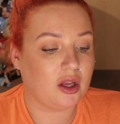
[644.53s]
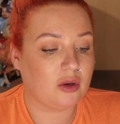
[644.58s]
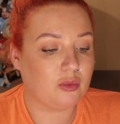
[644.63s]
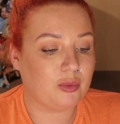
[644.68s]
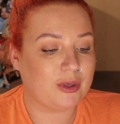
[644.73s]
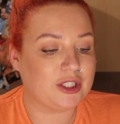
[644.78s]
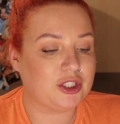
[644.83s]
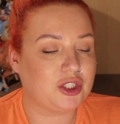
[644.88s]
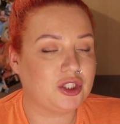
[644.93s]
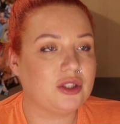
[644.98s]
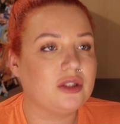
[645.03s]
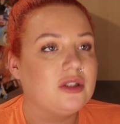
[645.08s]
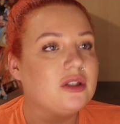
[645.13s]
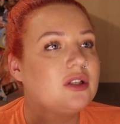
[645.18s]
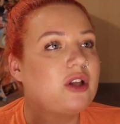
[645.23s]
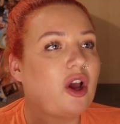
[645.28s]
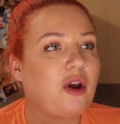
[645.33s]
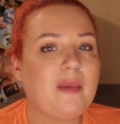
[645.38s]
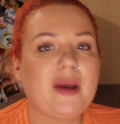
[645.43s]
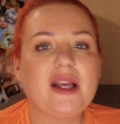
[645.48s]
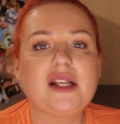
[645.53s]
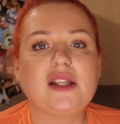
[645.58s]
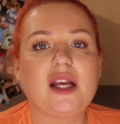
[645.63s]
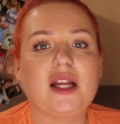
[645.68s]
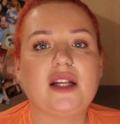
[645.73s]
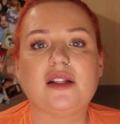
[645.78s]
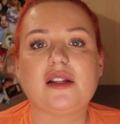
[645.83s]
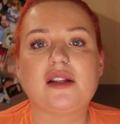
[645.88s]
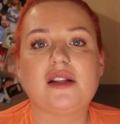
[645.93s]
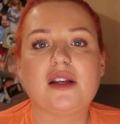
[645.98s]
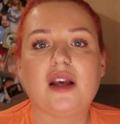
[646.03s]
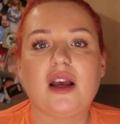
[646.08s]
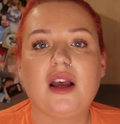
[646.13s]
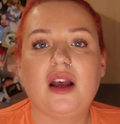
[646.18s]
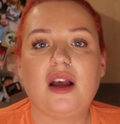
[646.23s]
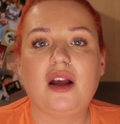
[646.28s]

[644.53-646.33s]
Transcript: which don't make sense.